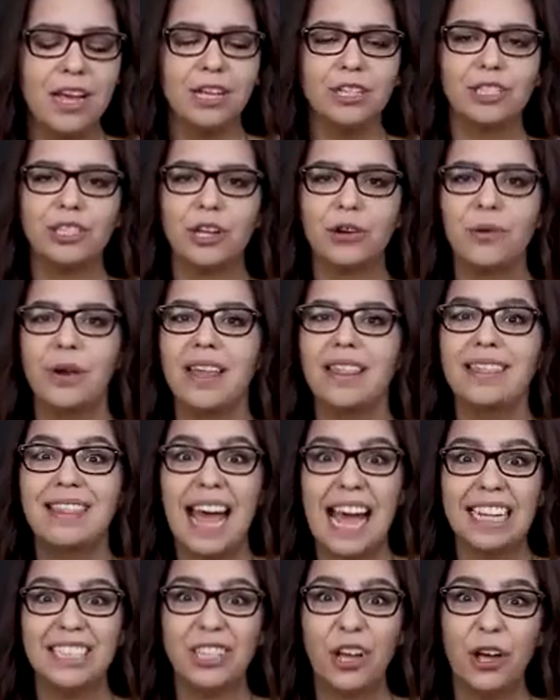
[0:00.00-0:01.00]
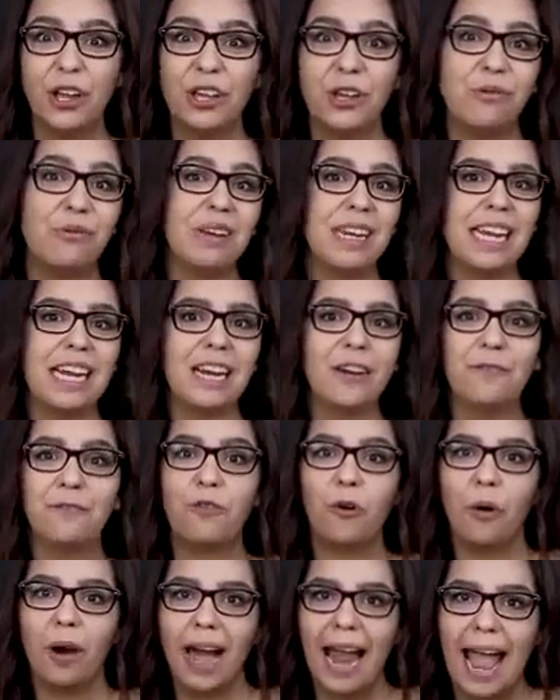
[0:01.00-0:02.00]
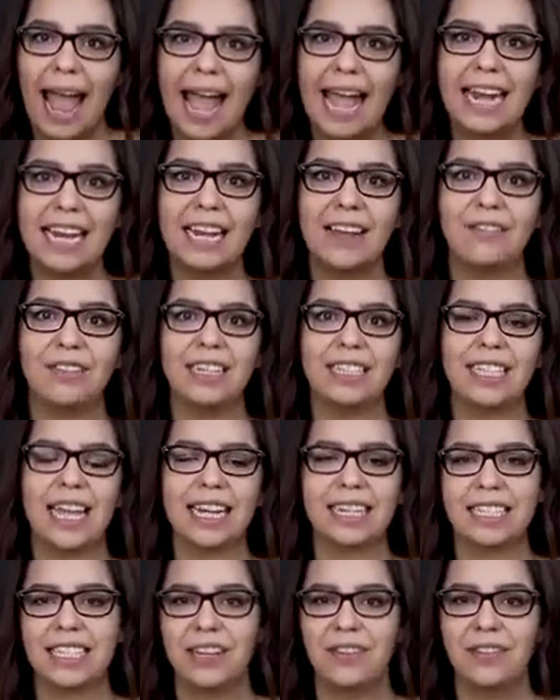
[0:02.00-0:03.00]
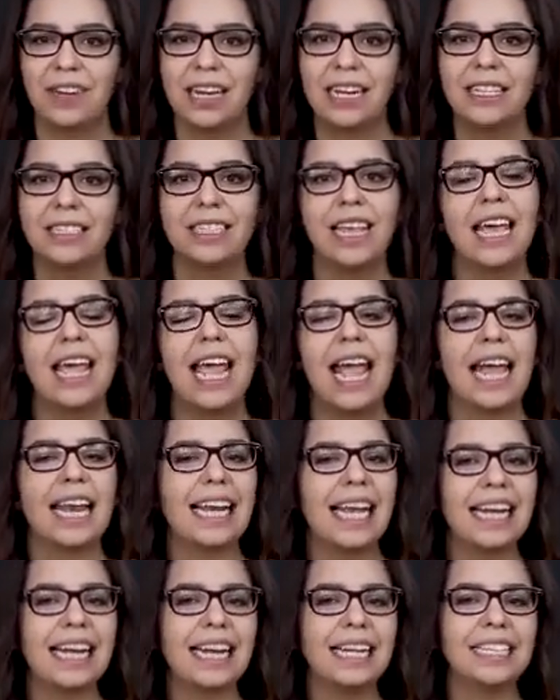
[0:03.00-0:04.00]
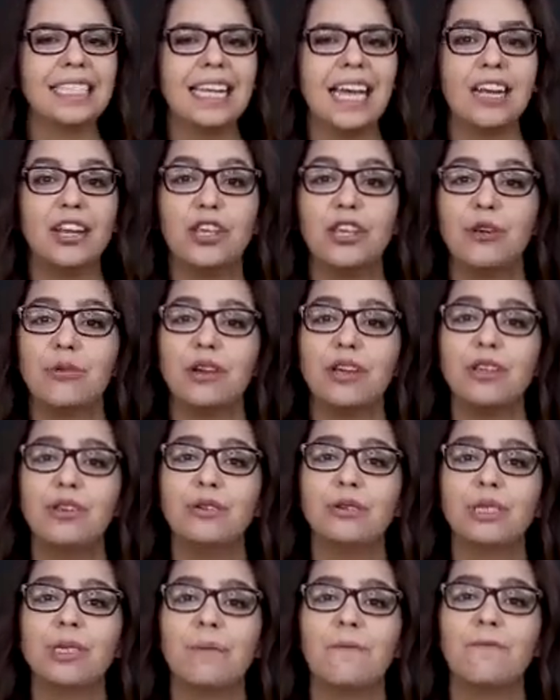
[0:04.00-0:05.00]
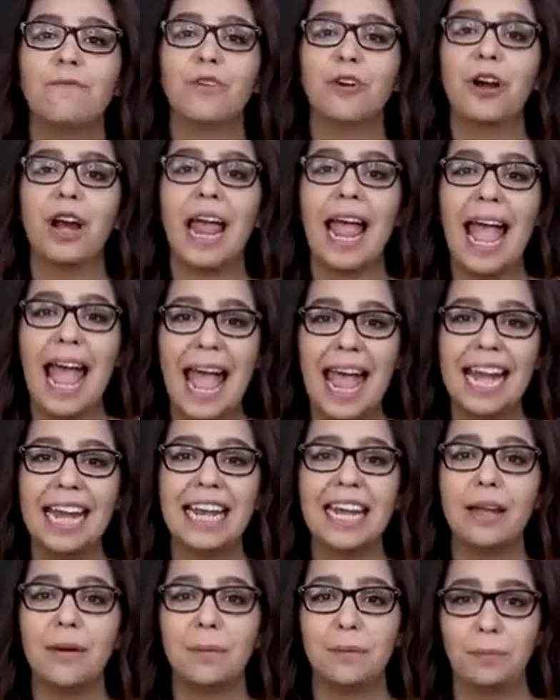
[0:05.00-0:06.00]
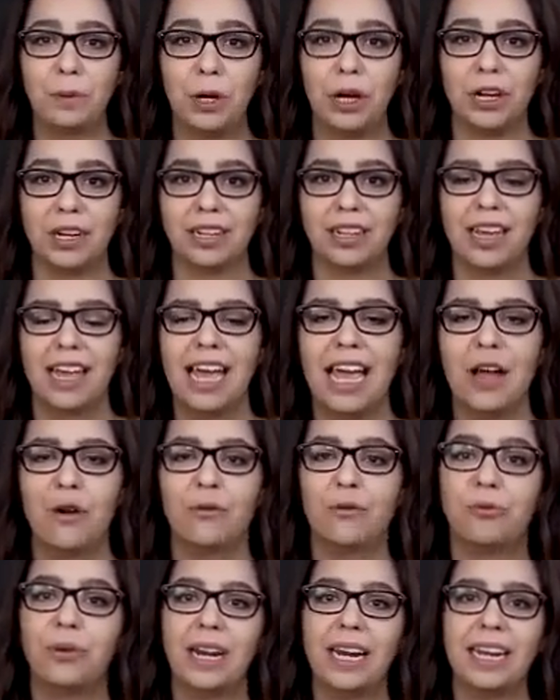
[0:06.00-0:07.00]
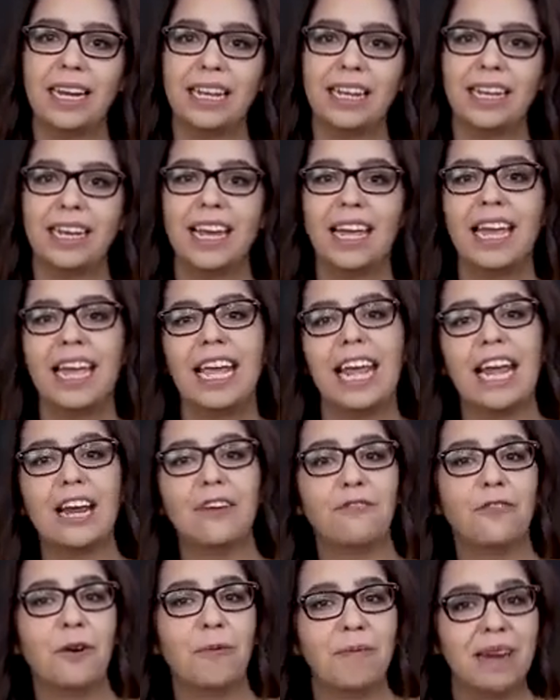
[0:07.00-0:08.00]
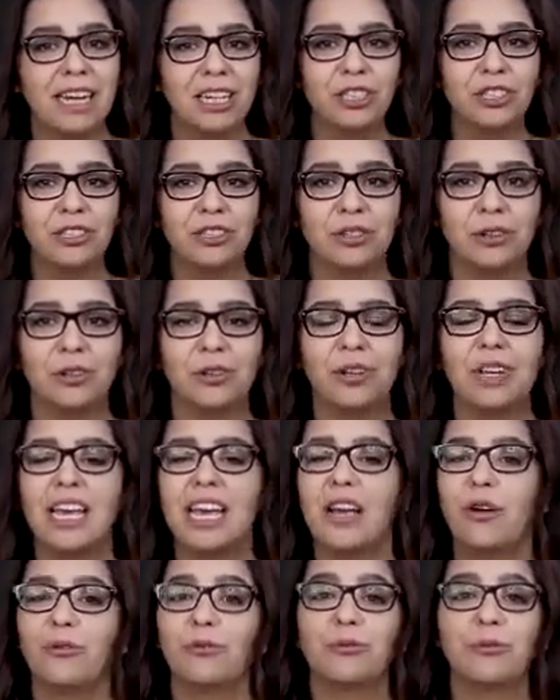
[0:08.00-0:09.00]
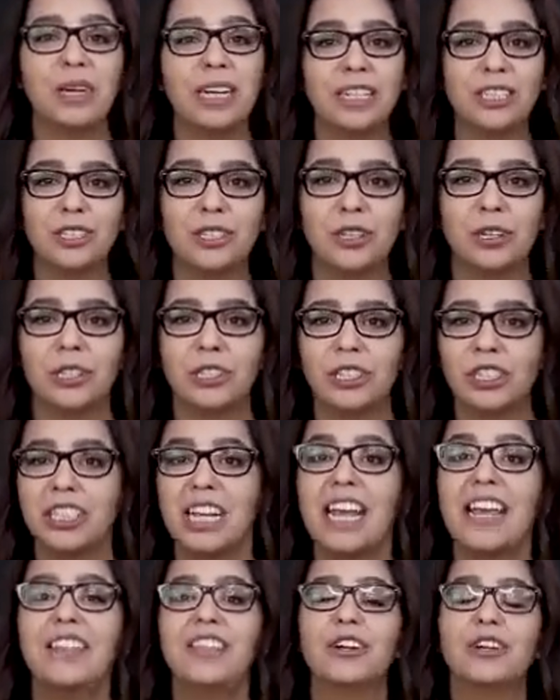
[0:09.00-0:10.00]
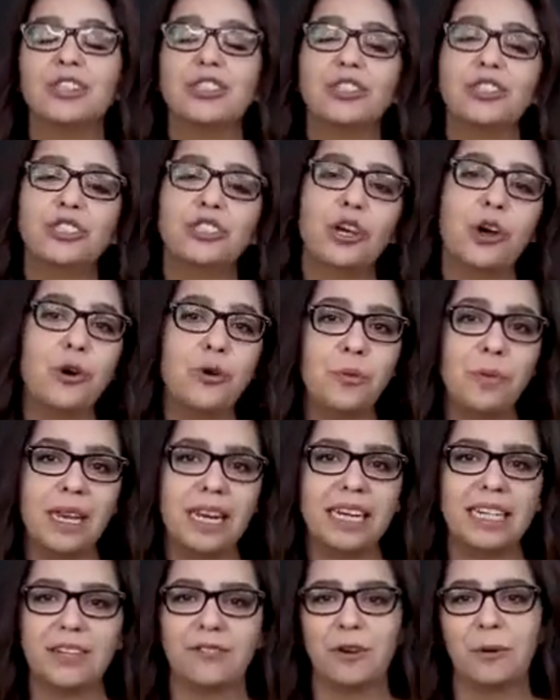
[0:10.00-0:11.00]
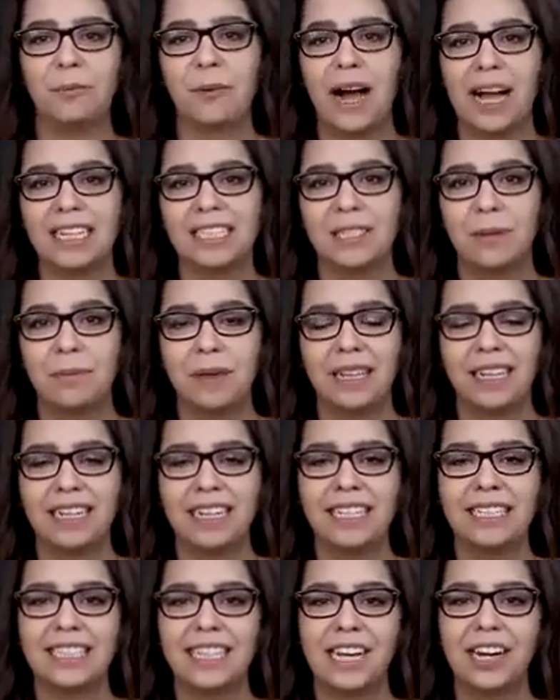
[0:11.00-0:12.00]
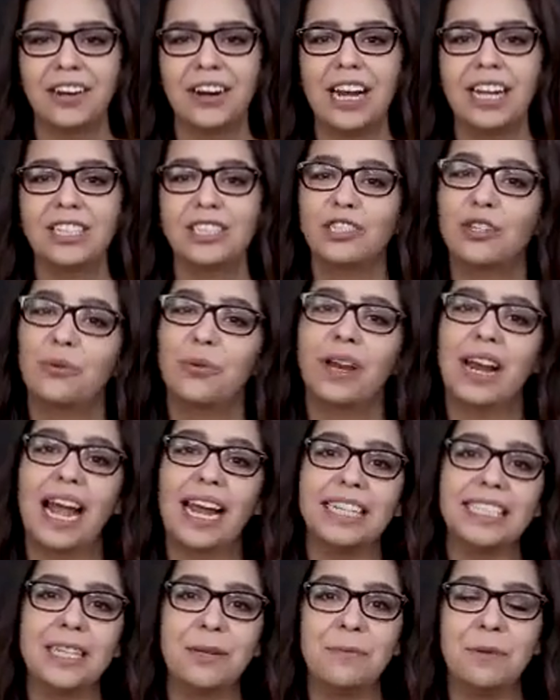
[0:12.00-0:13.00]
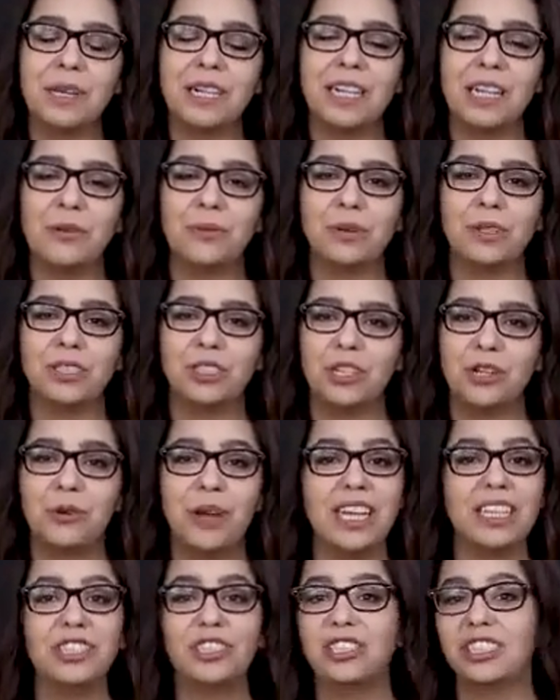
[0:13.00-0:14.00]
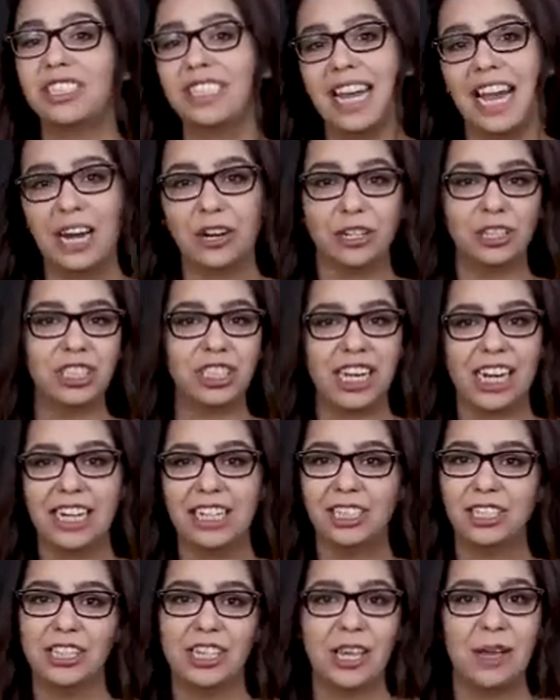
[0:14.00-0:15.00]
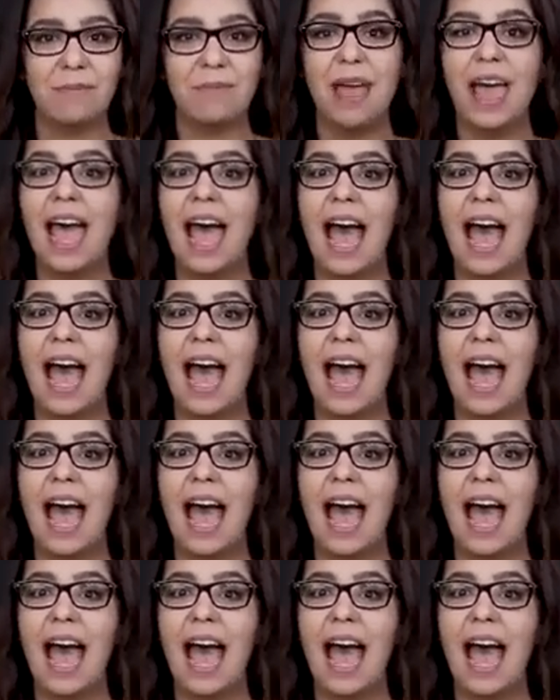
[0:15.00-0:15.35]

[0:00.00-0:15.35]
So that's all you need for any of these activities. And like I said, you can use them for any book, reading, informational, research. There are so many different possibilities here. And so what I typically will do is just interchange them